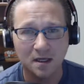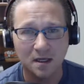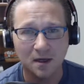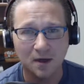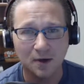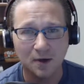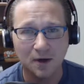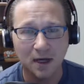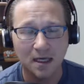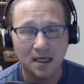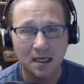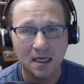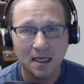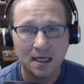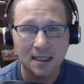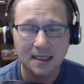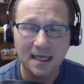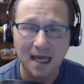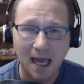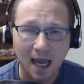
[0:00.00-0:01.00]
Okay,
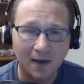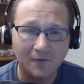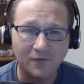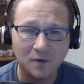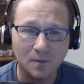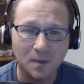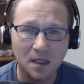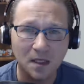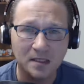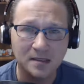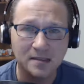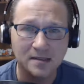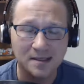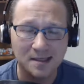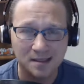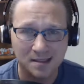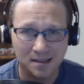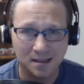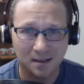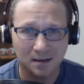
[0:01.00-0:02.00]
you have to be
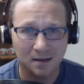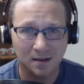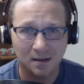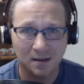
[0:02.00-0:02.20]
consistent.